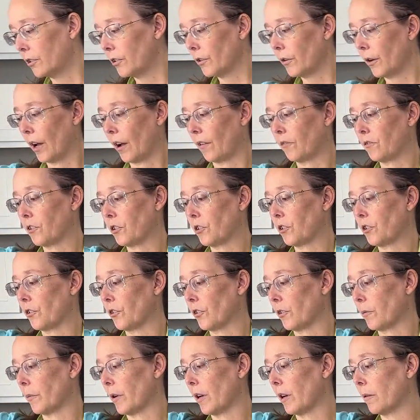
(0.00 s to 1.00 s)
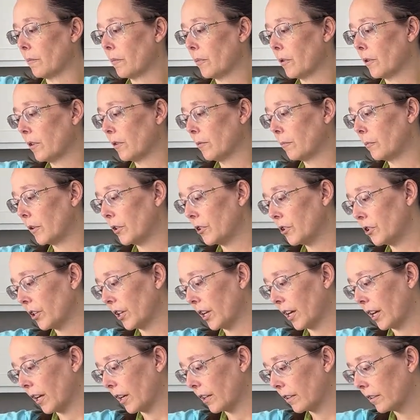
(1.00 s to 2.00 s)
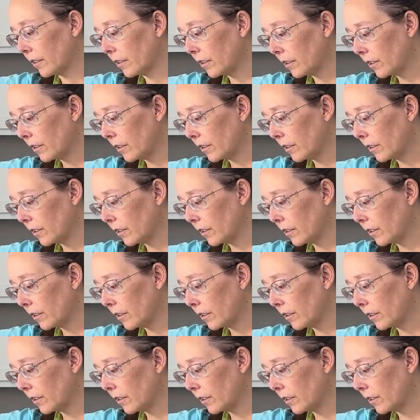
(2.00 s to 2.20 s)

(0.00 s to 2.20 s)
don't have to stir them up, but you can.